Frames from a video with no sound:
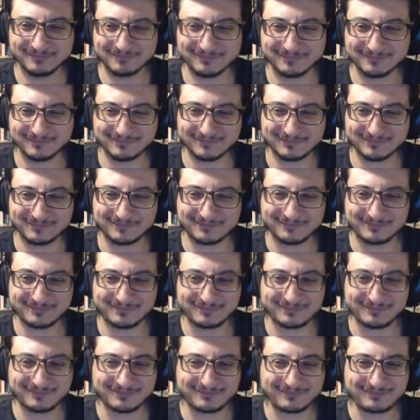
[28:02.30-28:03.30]

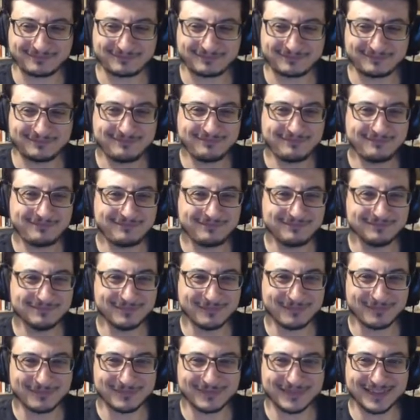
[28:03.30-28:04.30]

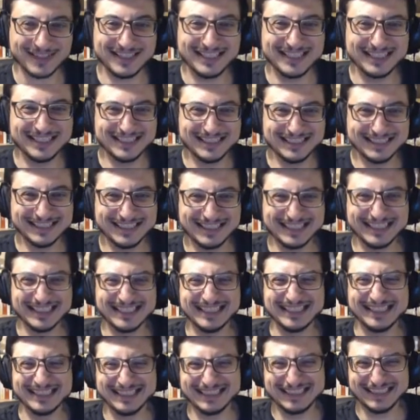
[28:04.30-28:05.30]

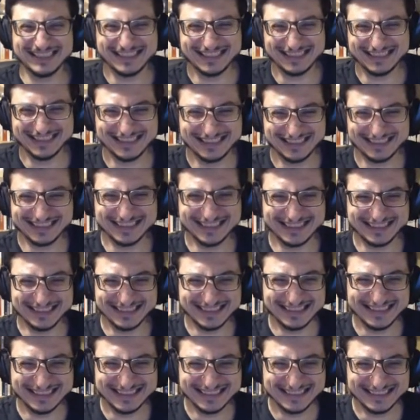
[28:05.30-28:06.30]

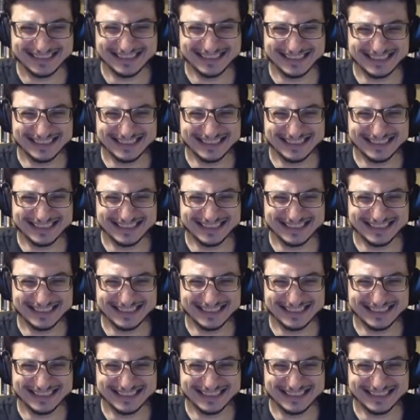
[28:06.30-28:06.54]
This person isn't speaking.